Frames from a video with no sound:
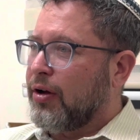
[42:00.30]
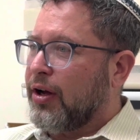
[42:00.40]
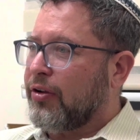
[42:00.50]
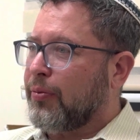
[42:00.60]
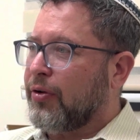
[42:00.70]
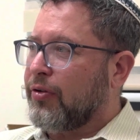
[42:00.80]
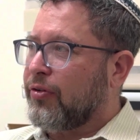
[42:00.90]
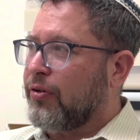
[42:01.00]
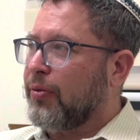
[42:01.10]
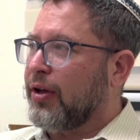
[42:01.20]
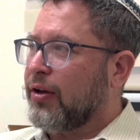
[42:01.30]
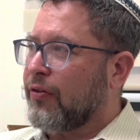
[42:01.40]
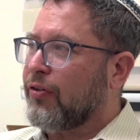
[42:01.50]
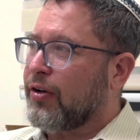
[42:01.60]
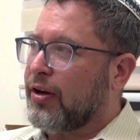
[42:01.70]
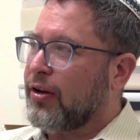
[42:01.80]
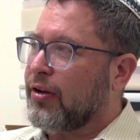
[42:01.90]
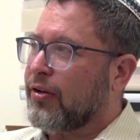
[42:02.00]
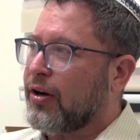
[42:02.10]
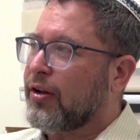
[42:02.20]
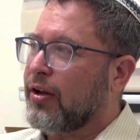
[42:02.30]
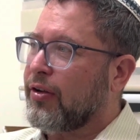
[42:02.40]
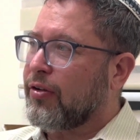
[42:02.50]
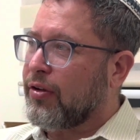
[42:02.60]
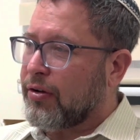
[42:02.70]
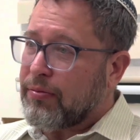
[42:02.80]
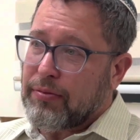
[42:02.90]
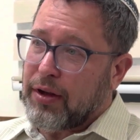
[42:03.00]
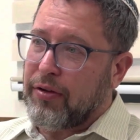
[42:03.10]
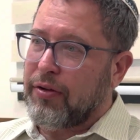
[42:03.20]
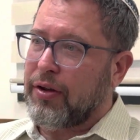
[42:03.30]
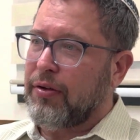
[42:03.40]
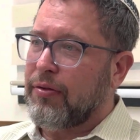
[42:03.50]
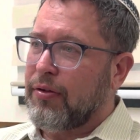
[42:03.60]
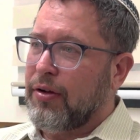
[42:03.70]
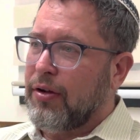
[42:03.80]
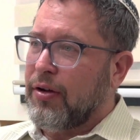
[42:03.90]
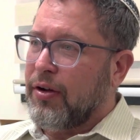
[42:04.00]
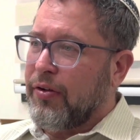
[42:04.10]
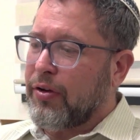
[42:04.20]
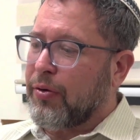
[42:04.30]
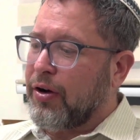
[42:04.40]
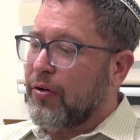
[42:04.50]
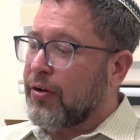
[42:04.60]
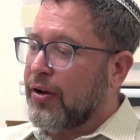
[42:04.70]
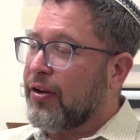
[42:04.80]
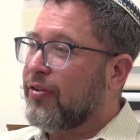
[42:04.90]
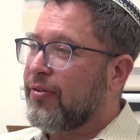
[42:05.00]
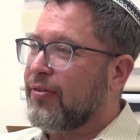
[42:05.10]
As opposed to being a different idea entirely. And so that's where I hold on this.